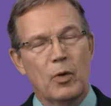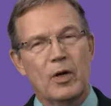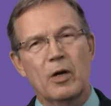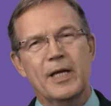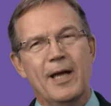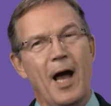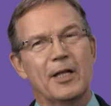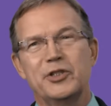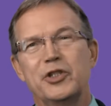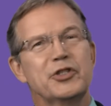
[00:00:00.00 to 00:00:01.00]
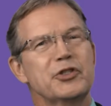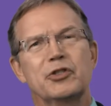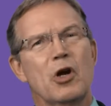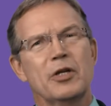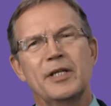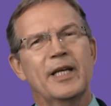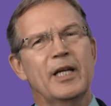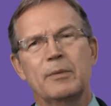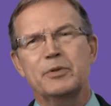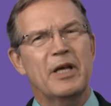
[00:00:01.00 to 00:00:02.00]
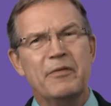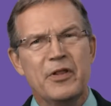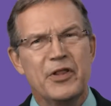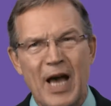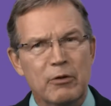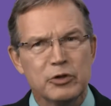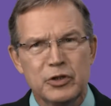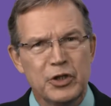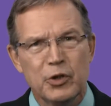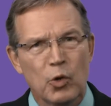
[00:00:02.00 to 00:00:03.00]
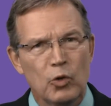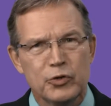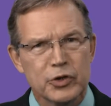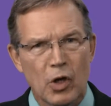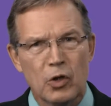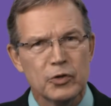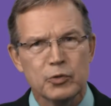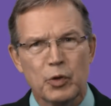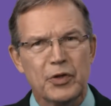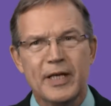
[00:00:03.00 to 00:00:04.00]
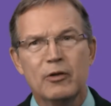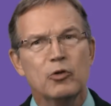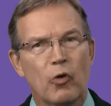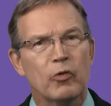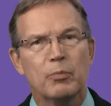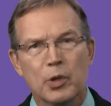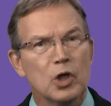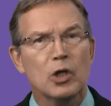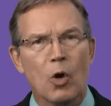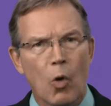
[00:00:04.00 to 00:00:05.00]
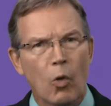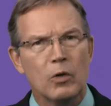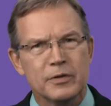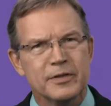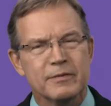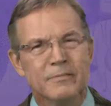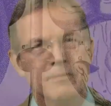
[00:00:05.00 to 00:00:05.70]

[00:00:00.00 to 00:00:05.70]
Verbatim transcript: When archaeologists started digging up 7,000 year old skulls with healed over burr holes,